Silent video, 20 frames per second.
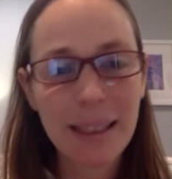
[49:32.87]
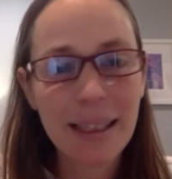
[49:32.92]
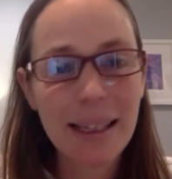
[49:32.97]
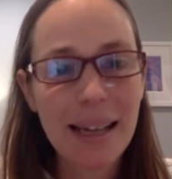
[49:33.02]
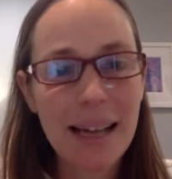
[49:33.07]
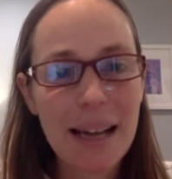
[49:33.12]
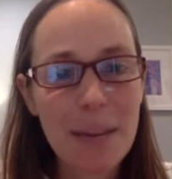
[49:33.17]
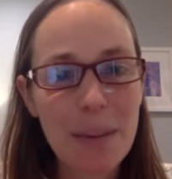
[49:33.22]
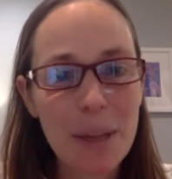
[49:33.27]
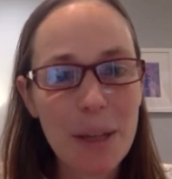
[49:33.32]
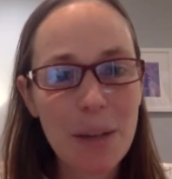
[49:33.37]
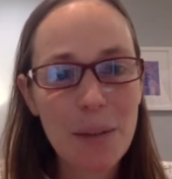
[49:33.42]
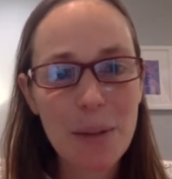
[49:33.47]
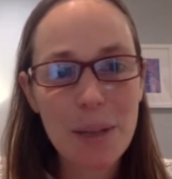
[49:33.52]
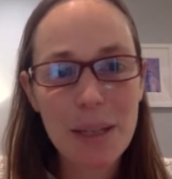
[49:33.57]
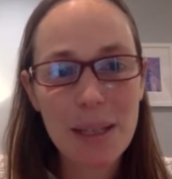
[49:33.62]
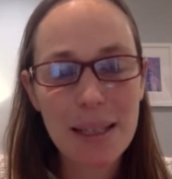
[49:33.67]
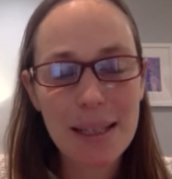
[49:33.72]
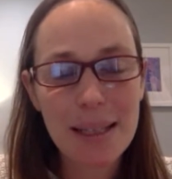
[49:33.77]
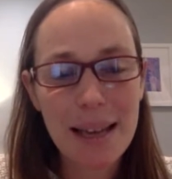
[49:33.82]
Um, and it
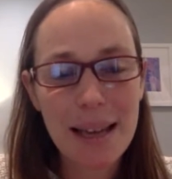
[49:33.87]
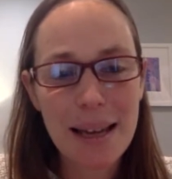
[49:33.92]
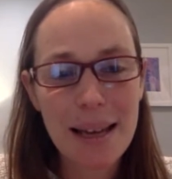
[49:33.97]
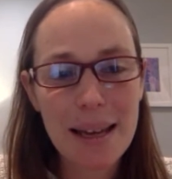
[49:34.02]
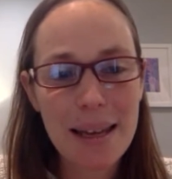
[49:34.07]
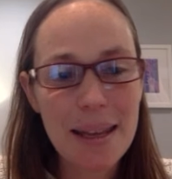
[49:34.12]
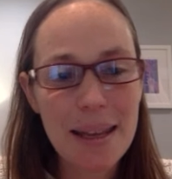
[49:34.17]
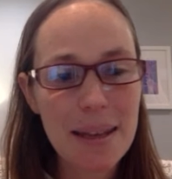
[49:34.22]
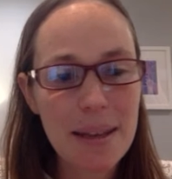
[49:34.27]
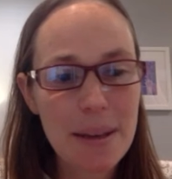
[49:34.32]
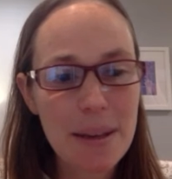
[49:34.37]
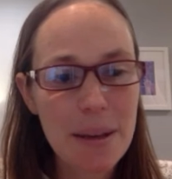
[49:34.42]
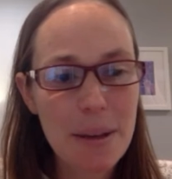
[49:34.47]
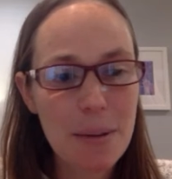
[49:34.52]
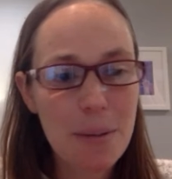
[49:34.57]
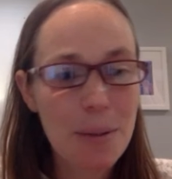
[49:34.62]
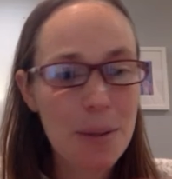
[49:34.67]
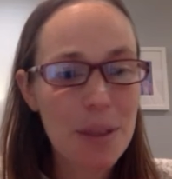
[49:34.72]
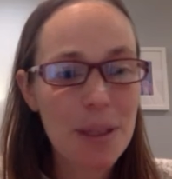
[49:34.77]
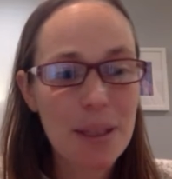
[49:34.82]
was uh,
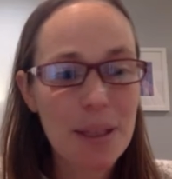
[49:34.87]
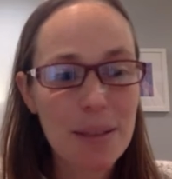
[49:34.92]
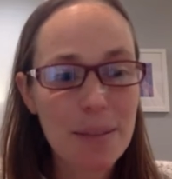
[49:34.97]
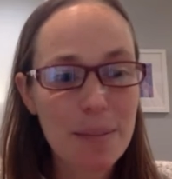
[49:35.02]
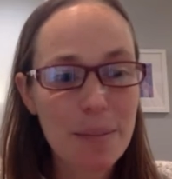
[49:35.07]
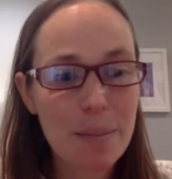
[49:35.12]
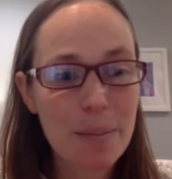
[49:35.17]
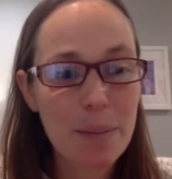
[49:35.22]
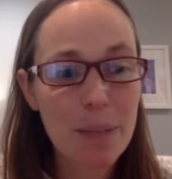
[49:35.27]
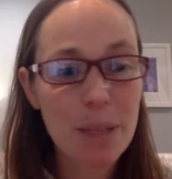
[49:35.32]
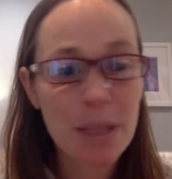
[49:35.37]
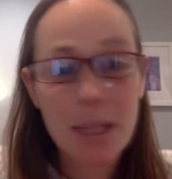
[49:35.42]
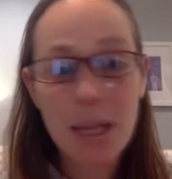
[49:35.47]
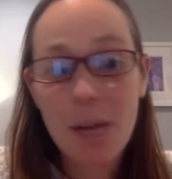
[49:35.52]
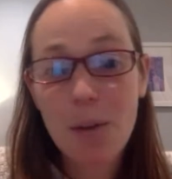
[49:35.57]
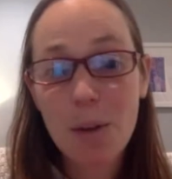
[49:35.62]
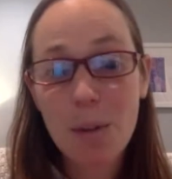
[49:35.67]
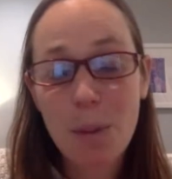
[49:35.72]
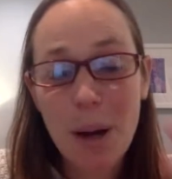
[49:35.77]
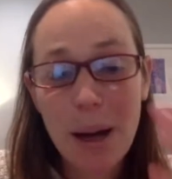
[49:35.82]
it was
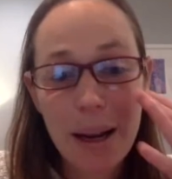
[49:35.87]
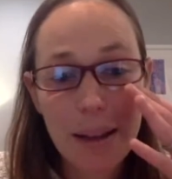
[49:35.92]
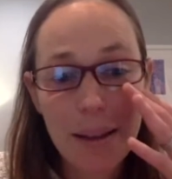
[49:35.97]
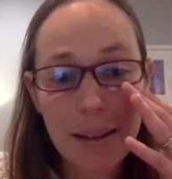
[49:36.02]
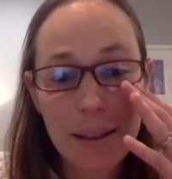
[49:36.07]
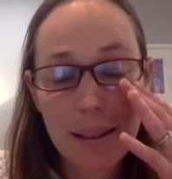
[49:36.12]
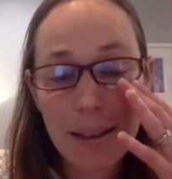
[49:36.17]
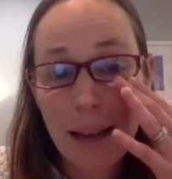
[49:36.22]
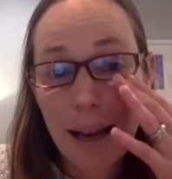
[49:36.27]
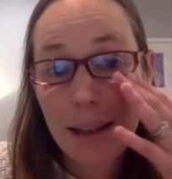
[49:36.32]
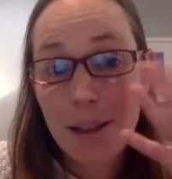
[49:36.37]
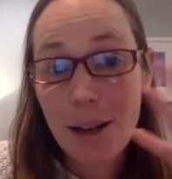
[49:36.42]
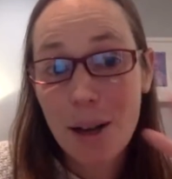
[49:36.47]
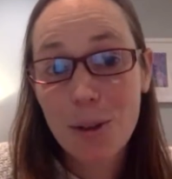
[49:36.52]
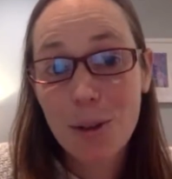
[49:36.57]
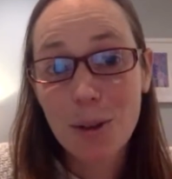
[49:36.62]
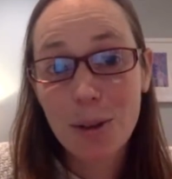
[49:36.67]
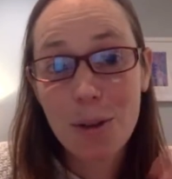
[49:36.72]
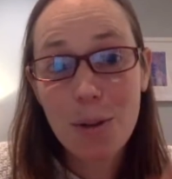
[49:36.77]
discovered by this guy, Dr.